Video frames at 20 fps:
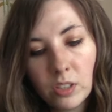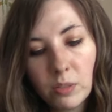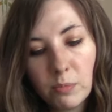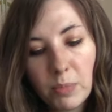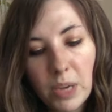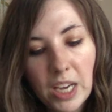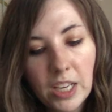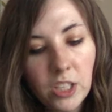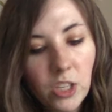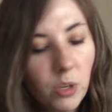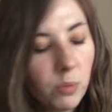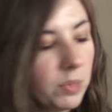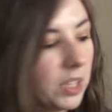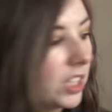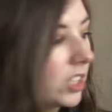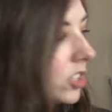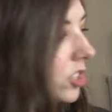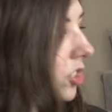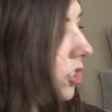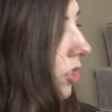By no
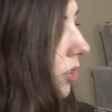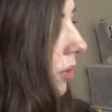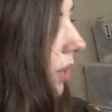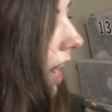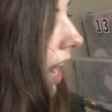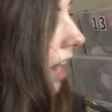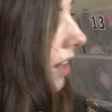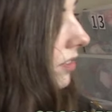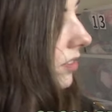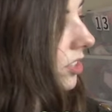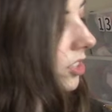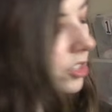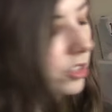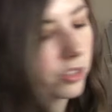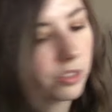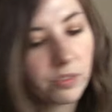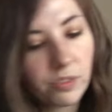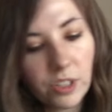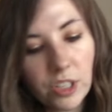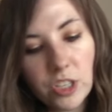means do you have to
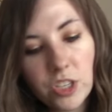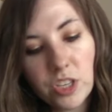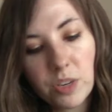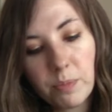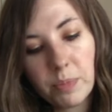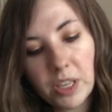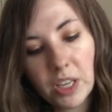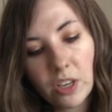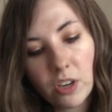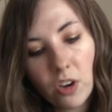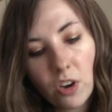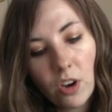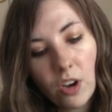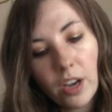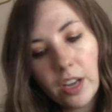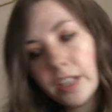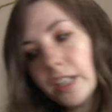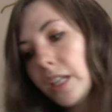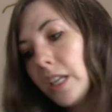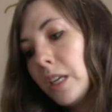do free shipping
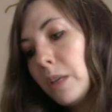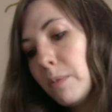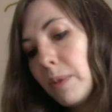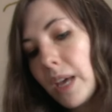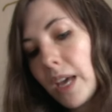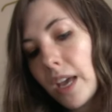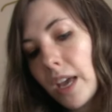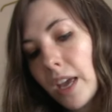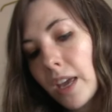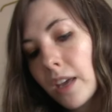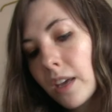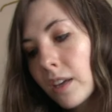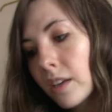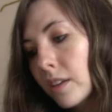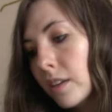on eBay.